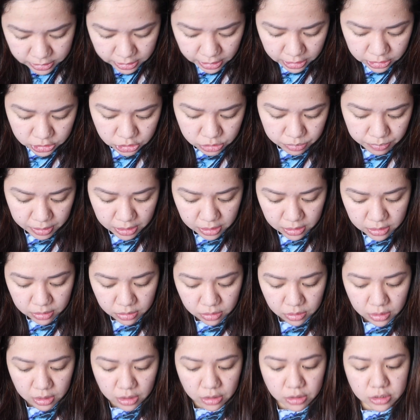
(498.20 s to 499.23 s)

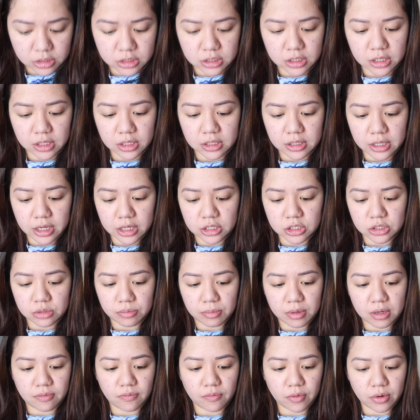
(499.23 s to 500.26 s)
Attachment, here's the
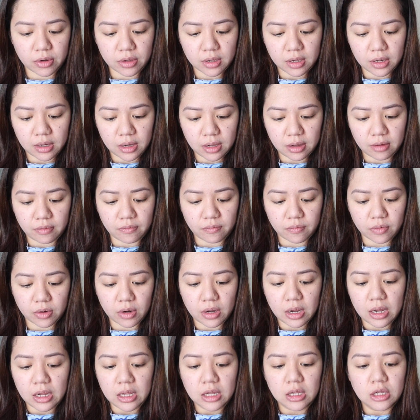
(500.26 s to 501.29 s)
attachment for the lever.
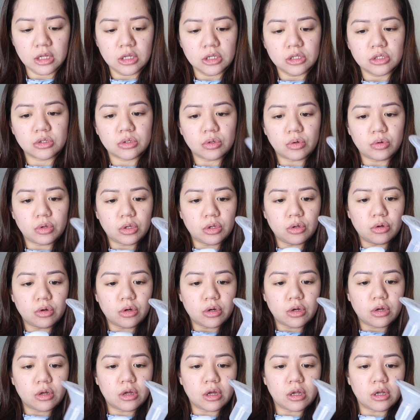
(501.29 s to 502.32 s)
So
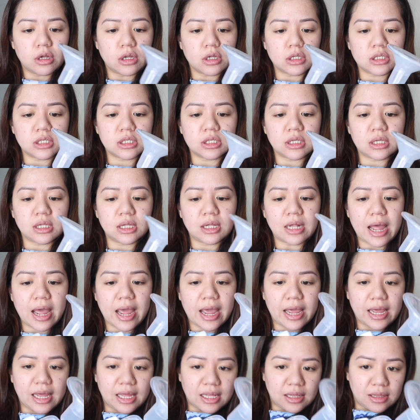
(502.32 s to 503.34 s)
you're gonna
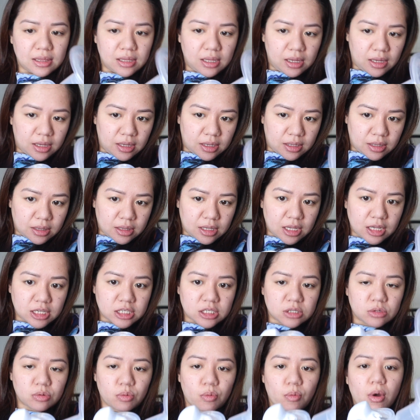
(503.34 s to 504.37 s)
slide
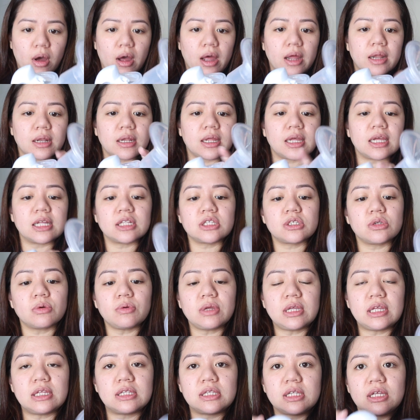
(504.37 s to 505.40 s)
this one. It's
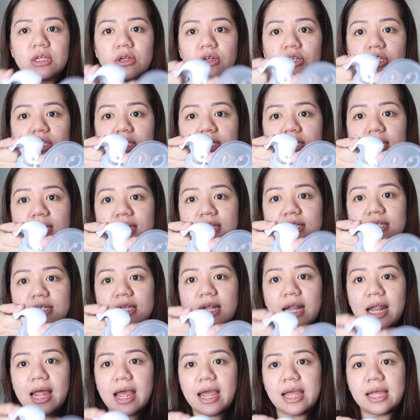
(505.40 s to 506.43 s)
so easy. You're just gonna
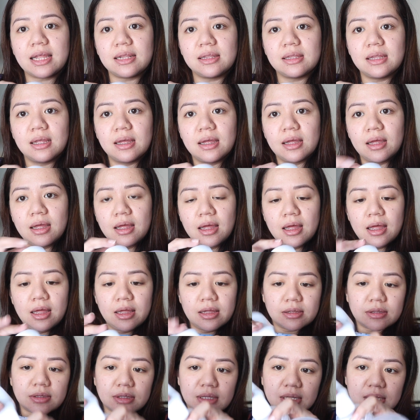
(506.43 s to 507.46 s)
slide
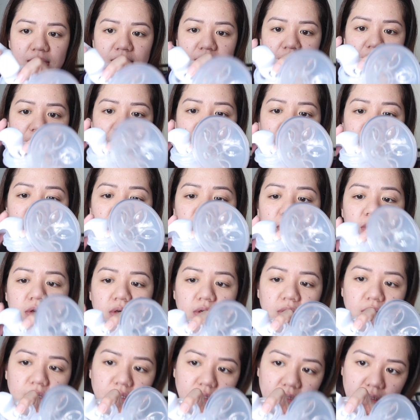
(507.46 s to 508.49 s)
this
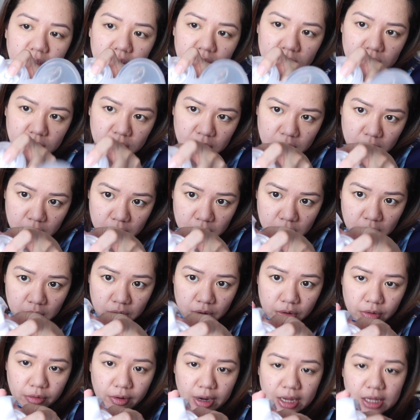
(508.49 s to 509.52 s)
handle
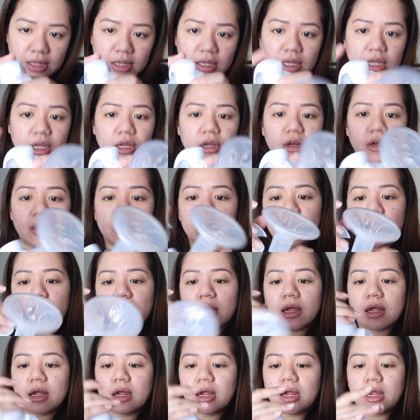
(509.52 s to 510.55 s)
right here,
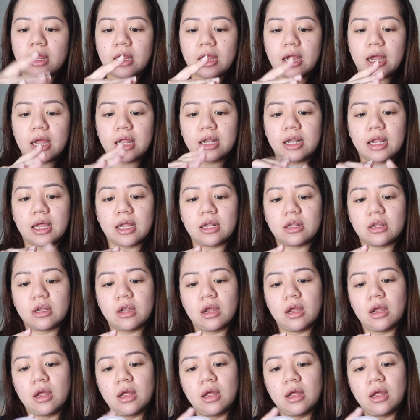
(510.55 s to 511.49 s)
and then